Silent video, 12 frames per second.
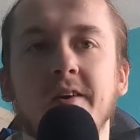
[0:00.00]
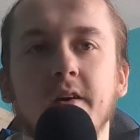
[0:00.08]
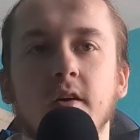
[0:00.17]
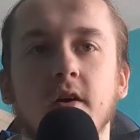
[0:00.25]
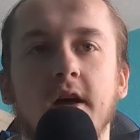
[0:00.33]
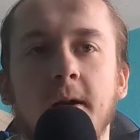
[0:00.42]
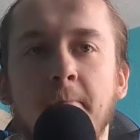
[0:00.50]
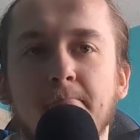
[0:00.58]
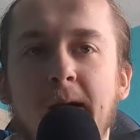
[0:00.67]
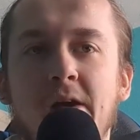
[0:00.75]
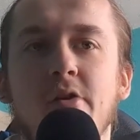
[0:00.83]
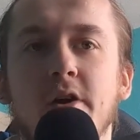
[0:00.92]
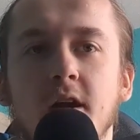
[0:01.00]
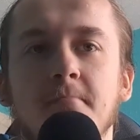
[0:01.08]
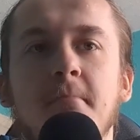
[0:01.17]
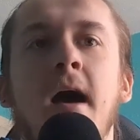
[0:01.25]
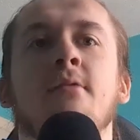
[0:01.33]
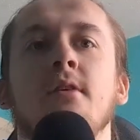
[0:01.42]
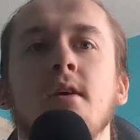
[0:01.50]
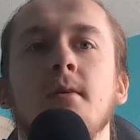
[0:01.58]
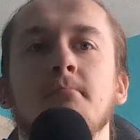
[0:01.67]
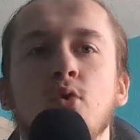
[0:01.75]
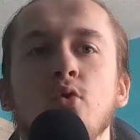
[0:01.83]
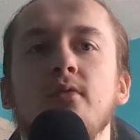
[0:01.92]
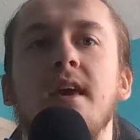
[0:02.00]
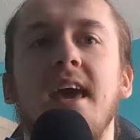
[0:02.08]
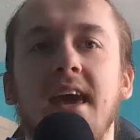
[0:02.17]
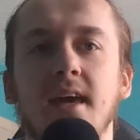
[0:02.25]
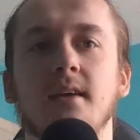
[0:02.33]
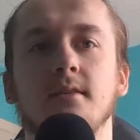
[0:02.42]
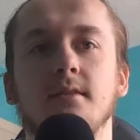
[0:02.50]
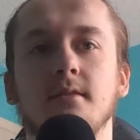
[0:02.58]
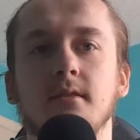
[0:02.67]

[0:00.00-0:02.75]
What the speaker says: American mafia movie is.